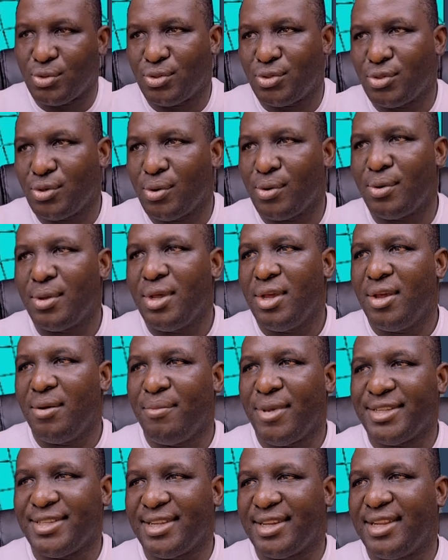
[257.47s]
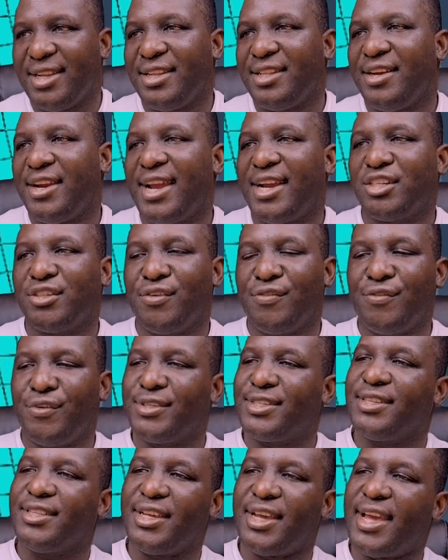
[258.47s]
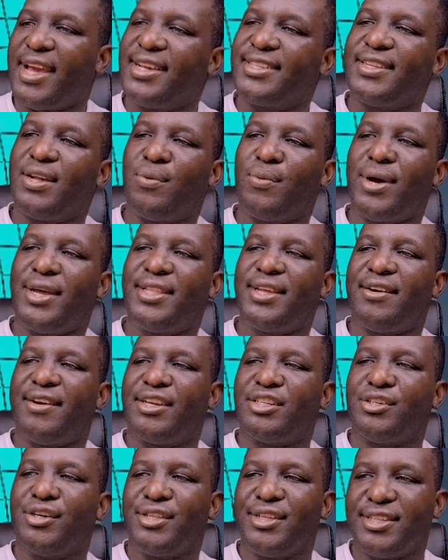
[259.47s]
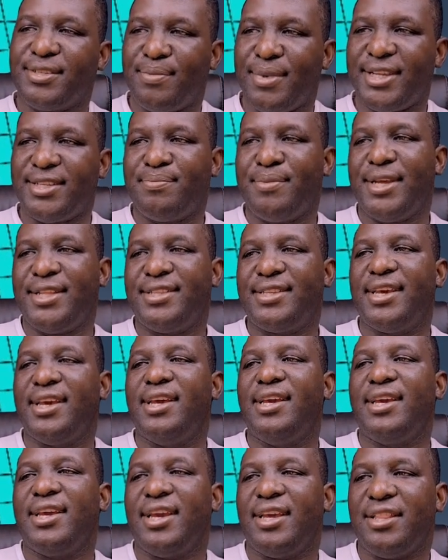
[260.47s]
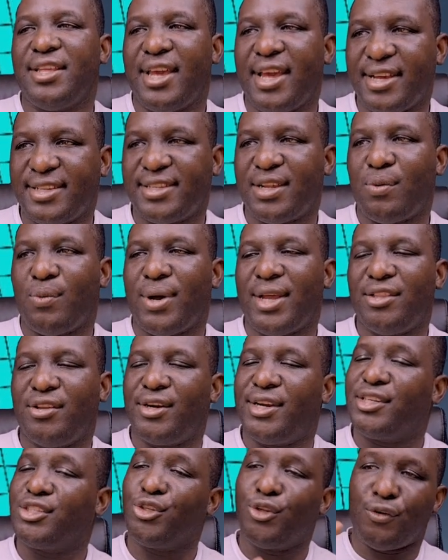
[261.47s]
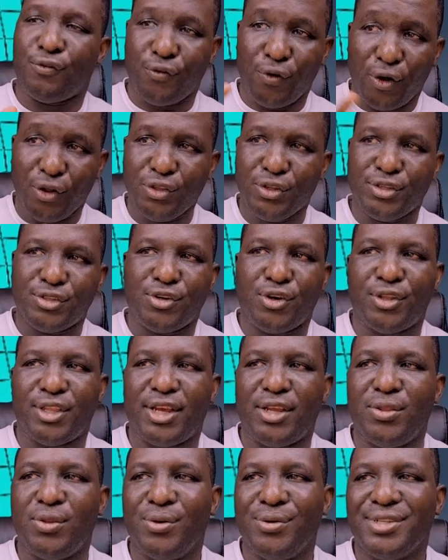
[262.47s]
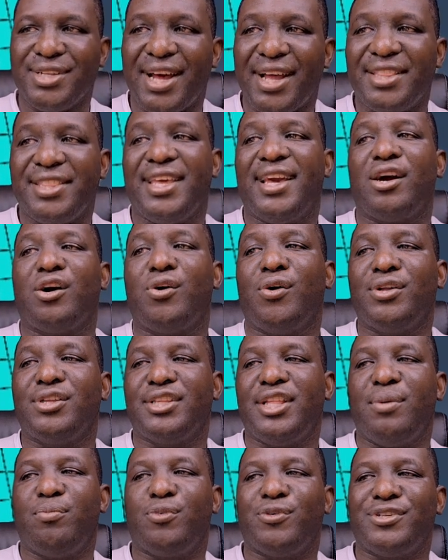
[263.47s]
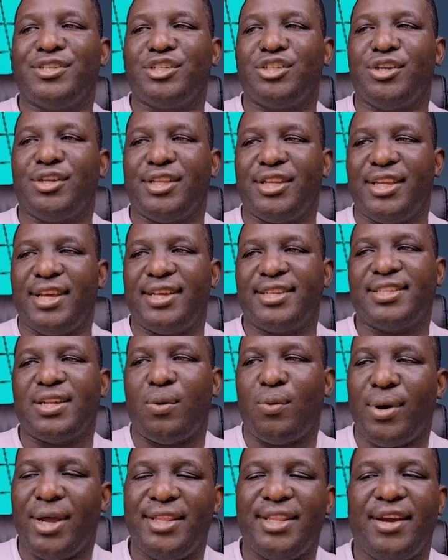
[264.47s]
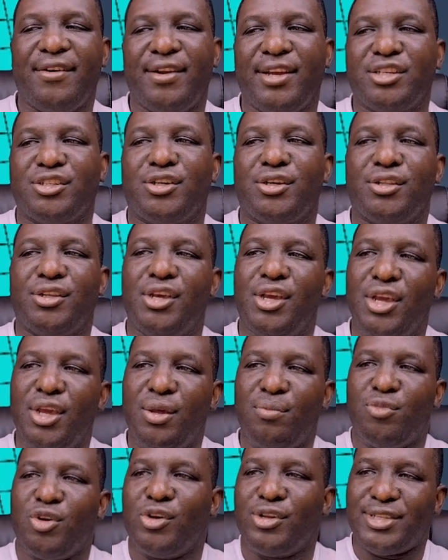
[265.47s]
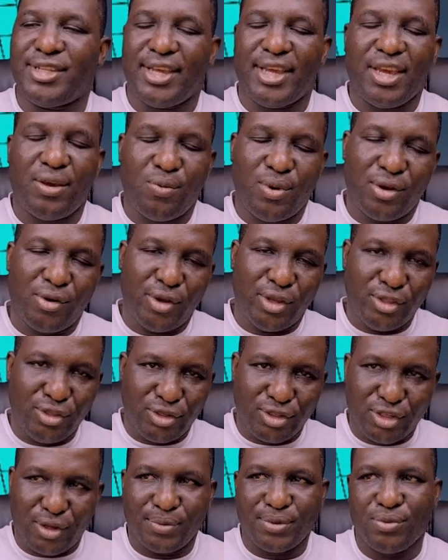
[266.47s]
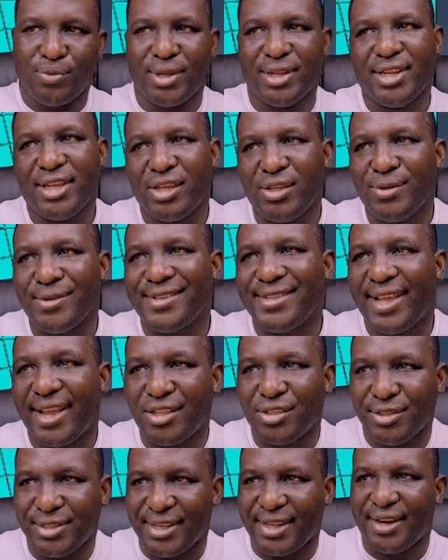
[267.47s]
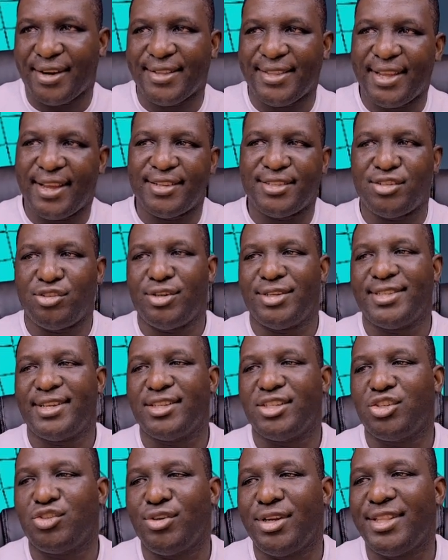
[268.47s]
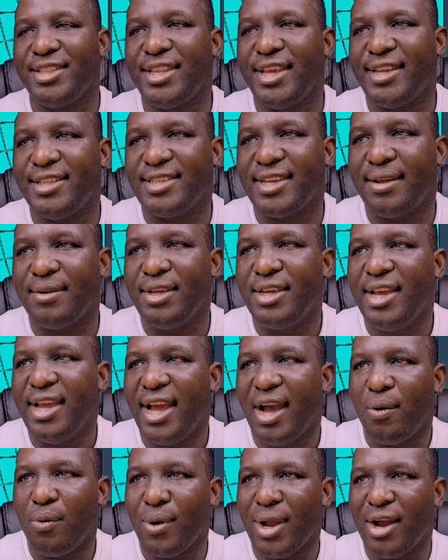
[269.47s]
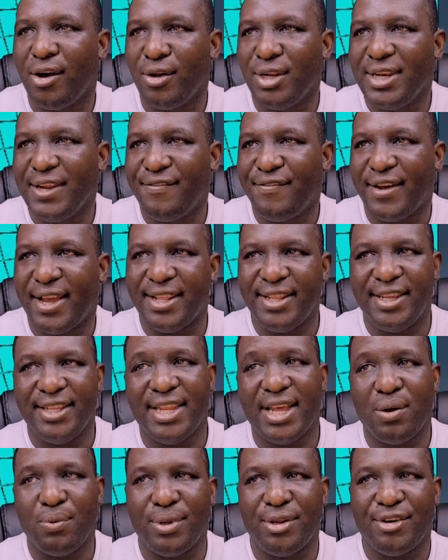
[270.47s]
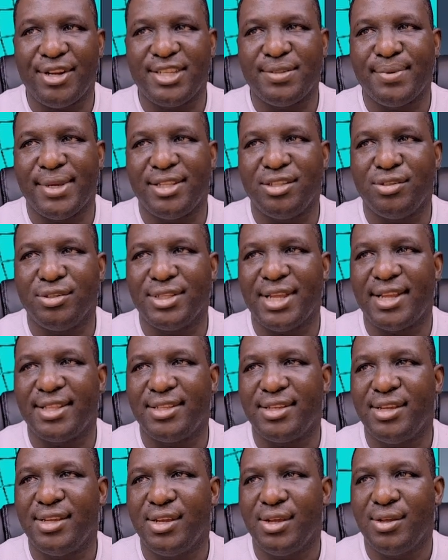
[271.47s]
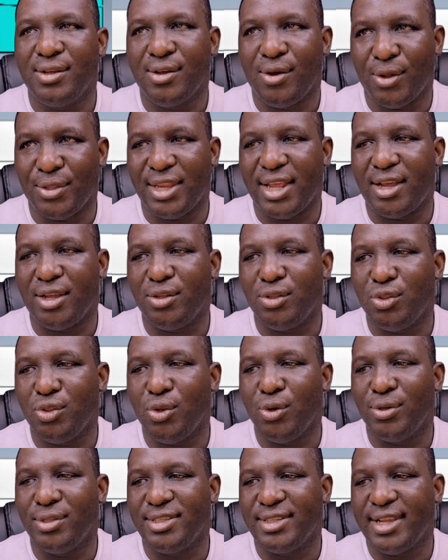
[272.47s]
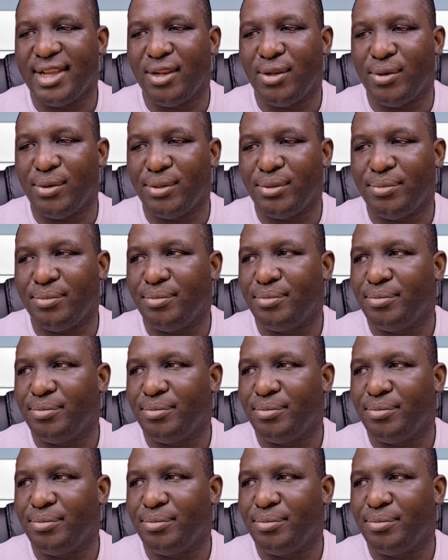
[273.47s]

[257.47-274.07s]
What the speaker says: So basically the reaction force in the X and Y direction, displacement in the X and Y direction of all those corner nodes, and their coordinate position in X and Y direction, because again, we're going to subsequently use that to generate our stress and strain data. And we're only finding that with respect to that corner nodes alone.